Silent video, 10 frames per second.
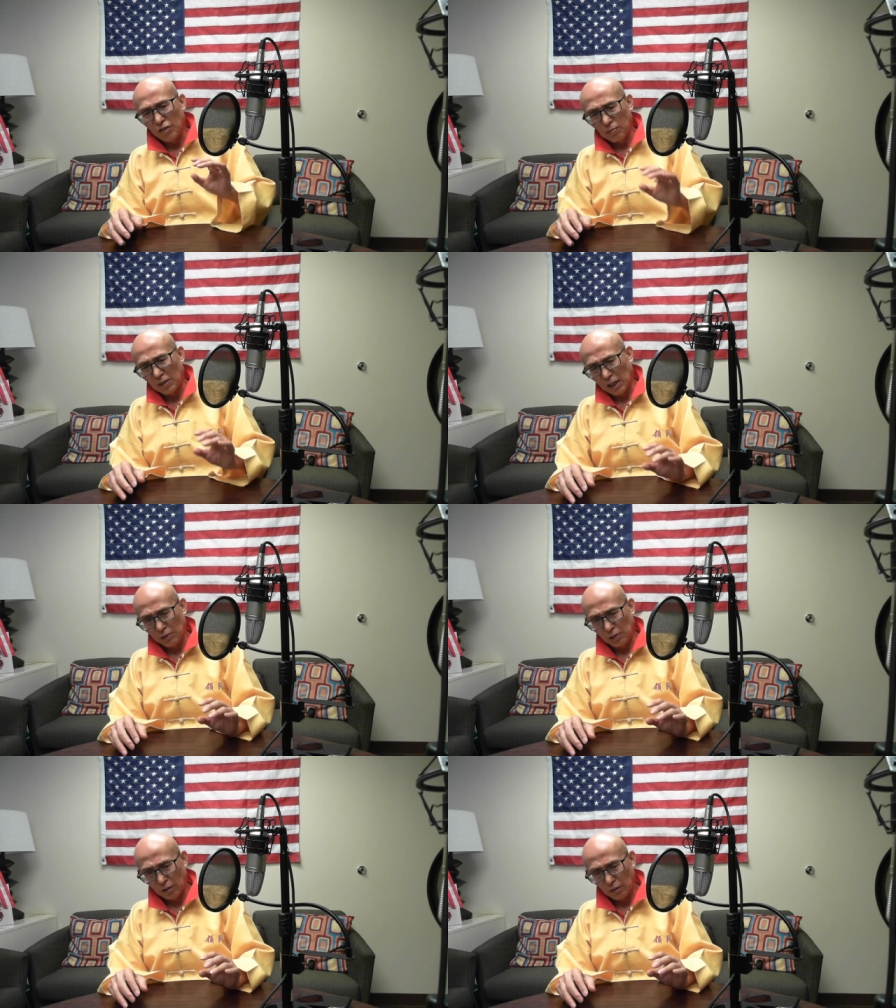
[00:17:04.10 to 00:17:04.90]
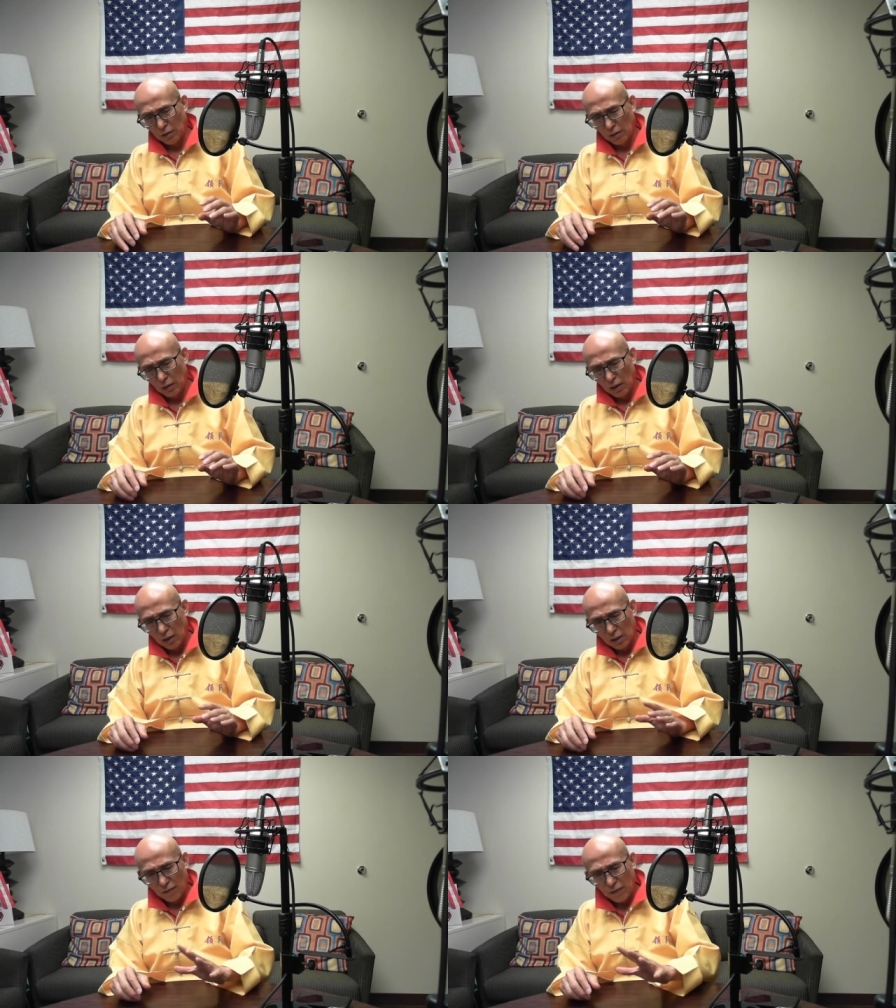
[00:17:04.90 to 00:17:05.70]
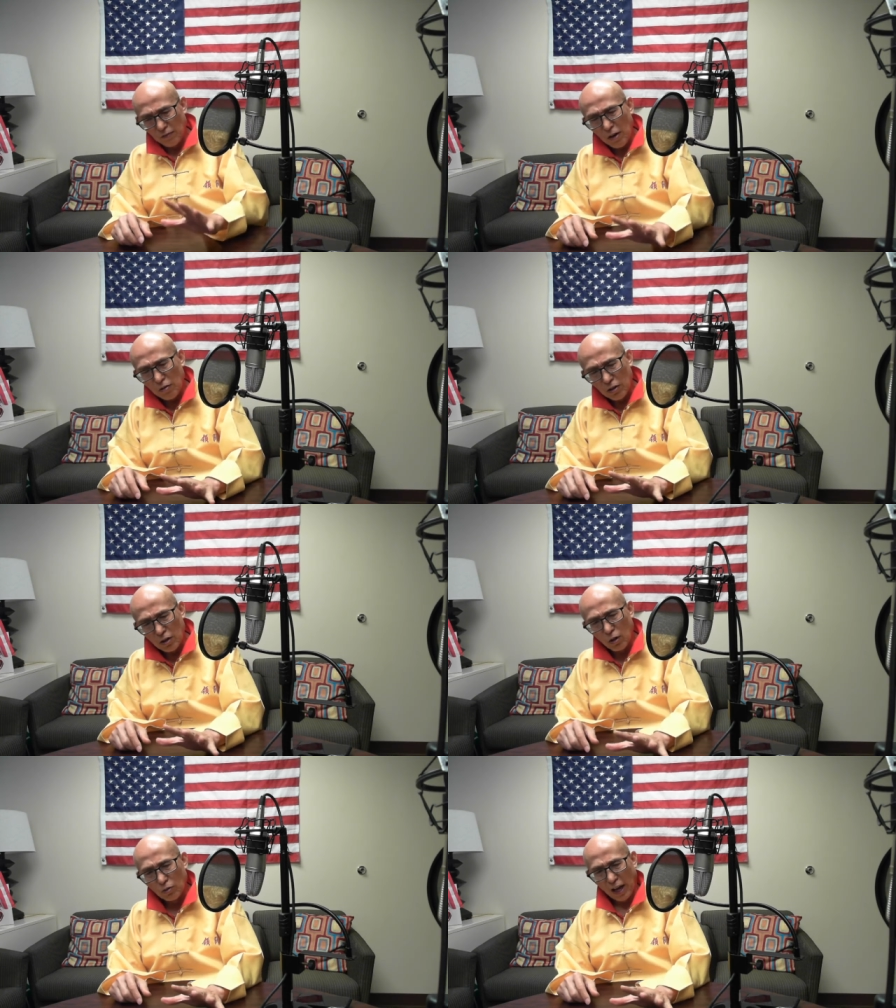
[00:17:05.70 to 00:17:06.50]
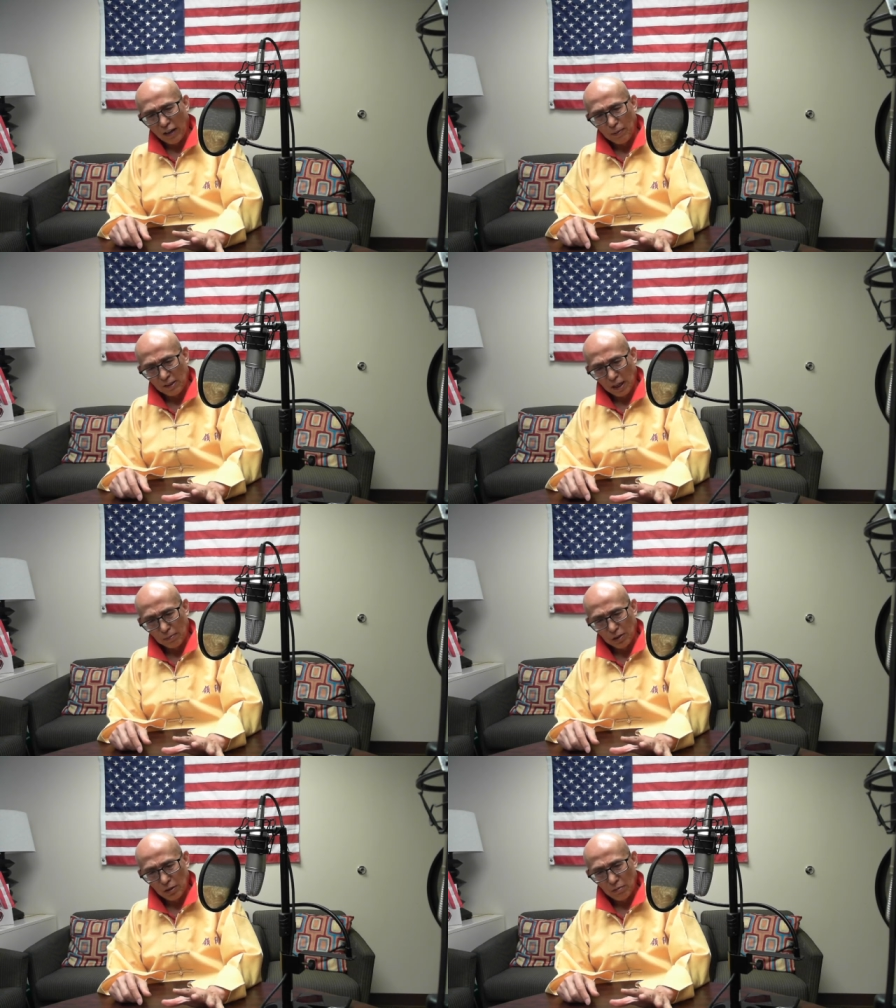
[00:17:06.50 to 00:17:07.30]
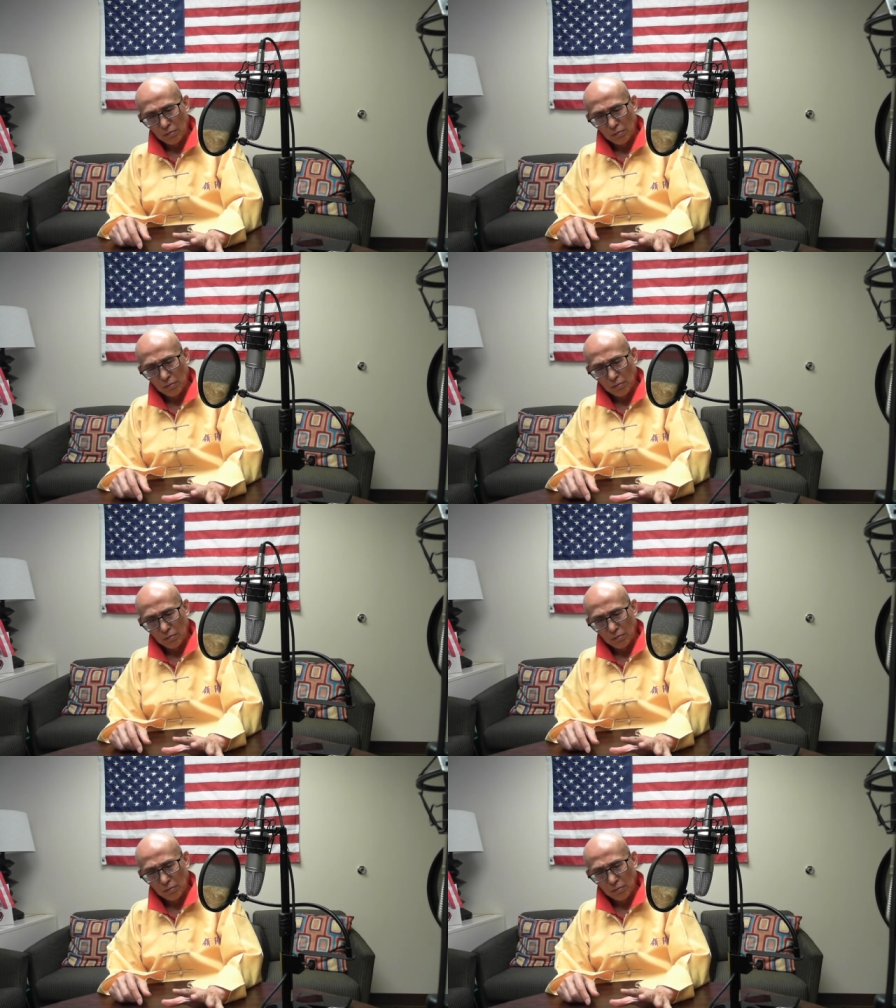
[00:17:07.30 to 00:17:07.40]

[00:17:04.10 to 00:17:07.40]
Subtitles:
perception. You have a very low rank perception.